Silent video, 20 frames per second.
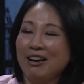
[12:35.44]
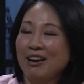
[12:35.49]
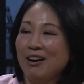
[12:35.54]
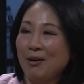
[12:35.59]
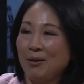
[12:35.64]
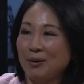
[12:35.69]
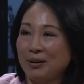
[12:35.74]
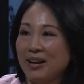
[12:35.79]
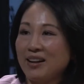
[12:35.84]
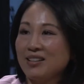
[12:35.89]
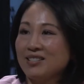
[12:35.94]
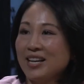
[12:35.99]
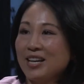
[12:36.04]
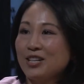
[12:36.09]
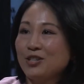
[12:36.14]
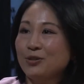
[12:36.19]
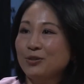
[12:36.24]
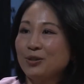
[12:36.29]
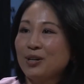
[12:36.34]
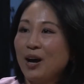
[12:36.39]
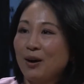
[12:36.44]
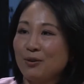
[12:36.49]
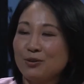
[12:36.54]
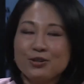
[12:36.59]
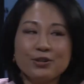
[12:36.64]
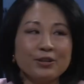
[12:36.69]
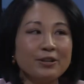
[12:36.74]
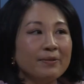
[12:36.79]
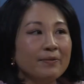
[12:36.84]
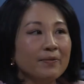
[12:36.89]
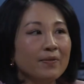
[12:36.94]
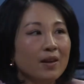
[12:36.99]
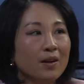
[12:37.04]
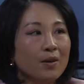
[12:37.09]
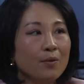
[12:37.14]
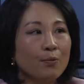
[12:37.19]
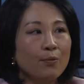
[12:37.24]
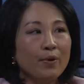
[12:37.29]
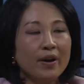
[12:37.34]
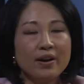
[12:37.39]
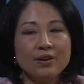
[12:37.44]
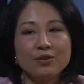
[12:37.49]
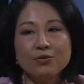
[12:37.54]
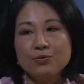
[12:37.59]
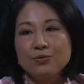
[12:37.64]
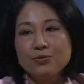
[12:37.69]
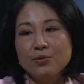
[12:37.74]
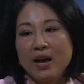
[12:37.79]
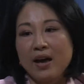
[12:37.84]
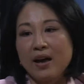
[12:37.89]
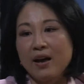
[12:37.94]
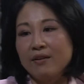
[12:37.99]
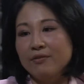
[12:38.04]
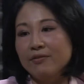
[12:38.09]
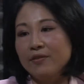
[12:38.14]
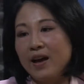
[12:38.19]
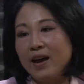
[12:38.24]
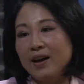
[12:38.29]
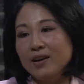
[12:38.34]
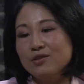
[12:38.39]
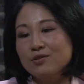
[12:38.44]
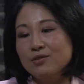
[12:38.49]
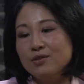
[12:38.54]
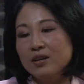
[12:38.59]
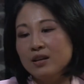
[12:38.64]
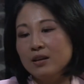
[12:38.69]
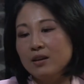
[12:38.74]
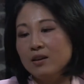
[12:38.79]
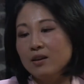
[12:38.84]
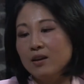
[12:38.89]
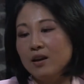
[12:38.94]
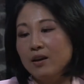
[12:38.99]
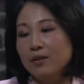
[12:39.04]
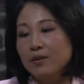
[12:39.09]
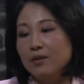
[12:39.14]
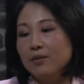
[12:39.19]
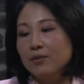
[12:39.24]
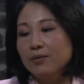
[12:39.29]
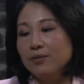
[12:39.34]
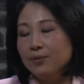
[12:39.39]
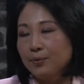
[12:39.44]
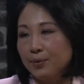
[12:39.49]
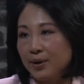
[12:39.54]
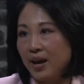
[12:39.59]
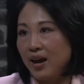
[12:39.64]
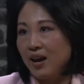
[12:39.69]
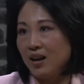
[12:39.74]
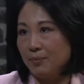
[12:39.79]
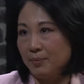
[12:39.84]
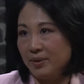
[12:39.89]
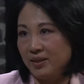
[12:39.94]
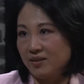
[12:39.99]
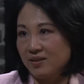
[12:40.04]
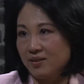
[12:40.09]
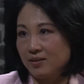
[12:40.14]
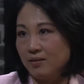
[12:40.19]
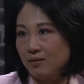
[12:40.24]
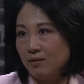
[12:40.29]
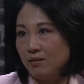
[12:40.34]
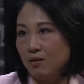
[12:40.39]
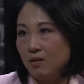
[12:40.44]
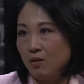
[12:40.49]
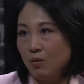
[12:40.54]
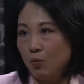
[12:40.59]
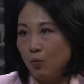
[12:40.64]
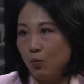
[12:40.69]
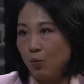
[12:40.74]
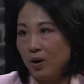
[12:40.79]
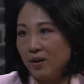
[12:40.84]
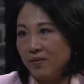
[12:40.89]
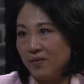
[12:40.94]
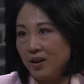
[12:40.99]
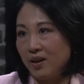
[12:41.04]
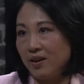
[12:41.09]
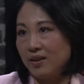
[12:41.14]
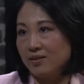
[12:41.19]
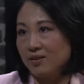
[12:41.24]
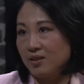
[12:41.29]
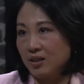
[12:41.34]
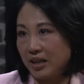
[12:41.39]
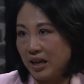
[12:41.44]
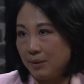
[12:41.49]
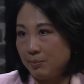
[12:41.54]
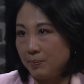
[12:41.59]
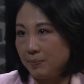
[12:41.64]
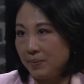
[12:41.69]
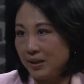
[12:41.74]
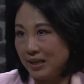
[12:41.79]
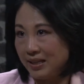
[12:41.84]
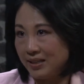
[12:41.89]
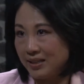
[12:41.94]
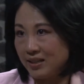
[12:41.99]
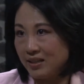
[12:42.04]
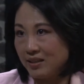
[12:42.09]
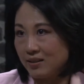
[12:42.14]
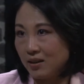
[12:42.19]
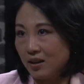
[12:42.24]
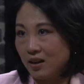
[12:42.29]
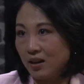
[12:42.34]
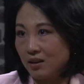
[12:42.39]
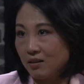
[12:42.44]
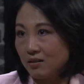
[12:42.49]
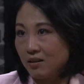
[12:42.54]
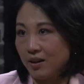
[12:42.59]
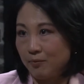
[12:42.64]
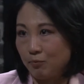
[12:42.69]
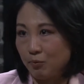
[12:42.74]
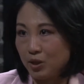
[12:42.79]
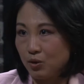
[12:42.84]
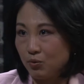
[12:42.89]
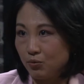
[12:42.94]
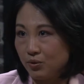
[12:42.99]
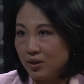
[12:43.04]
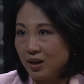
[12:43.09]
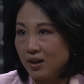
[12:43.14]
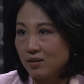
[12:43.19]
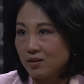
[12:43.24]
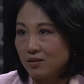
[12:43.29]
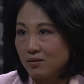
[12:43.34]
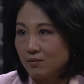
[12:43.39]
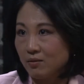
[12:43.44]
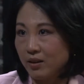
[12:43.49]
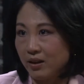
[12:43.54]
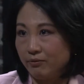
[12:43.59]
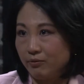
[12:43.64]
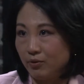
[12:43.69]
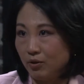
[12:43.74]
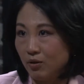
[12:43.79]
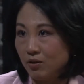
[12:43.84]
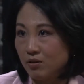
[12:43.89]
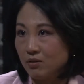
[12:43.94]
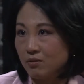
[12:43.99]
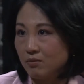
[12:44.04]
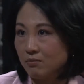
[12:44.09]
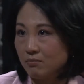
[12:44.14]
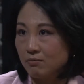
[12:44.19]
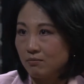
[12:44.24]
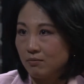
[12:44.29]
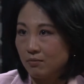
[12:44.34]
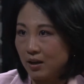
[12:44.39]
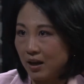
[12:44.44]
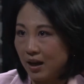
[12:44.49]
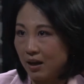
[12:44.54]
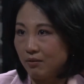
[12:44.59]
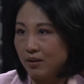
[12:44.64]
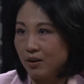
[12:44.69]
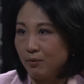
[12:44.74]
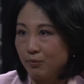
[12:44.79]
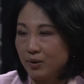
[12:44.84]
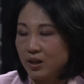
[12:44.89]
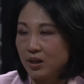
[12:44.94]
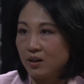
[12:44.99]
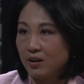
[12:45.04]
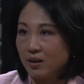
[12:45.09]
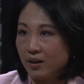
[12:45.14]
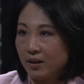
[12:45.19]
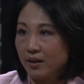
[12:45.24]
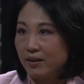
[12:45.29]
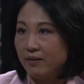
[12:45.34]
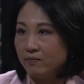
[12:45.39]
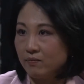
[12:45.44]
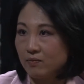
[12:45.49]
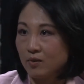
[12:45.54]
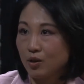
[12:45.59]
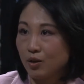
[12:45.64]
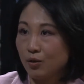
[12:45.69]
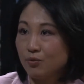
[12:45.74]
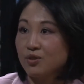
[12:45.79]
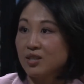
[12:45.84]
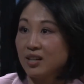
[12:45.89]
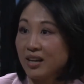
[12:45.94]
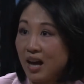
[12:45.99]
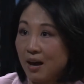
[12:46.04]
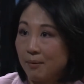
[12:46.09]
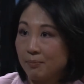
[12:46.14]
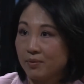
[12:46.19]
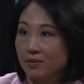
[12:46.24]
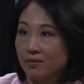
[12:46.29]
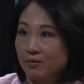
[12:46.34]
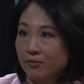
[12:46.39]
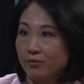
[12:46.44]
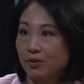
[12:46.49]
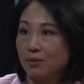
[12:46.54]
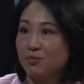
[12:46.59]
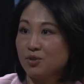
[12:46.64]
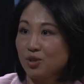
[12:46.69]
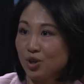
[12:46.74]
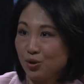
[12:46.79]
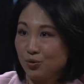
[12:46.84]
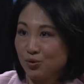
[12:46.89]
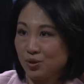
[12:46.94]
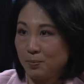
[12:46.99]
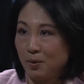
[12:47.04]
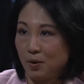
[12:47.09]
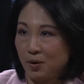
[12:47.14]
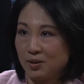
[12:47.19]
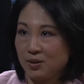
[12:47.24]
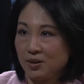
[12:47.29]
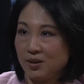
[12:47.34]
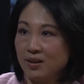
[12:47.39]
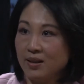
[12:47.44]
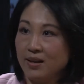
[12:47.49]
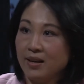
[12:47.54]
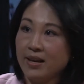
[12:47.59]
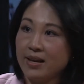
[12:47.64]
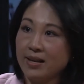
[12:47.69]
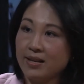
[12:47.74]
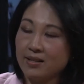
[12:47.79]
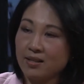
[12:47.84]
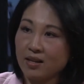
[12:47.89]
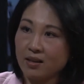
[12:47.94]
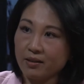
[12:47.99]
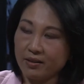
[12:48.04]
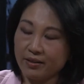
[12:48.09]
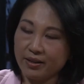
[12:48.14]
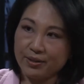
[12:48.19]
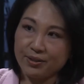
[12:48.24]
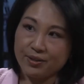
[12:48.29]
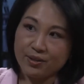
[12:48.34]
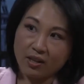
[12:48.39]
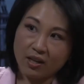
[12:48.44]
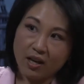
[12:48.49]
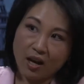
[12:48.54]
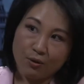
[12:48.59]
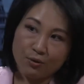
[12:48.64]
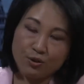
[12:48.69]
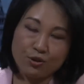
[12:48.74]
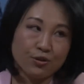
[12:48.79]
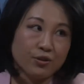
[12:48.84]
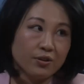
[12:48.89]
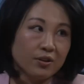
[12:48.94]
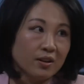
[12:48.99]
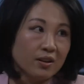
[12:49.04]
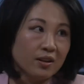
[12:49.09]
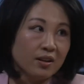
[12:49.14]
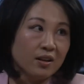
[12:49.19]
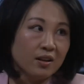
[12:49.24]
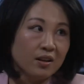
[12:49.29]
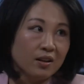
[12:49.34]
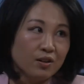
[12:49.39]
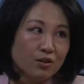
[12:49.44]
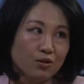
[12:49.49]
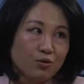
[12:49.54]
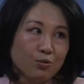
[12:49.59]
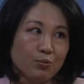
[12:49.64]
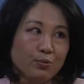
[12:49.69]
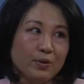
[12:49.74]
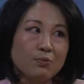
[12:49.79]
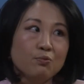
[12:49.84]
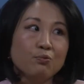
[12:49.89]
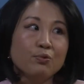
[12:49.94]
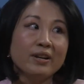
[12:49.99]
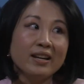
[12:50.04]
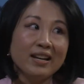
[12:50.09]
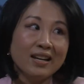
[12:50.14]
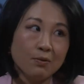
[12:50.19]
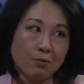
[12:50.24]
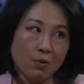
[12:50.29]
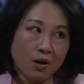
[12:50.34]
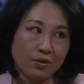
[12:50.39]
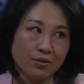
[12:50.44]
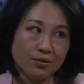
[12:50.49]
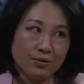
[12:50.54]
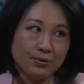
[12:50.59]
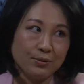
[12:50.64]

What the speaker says: organizational culture, where you have actually 3 elements. One is the capabilities. Can we do that? If not, how can we close the gap from skills part? Second is the culture. Do we really want to do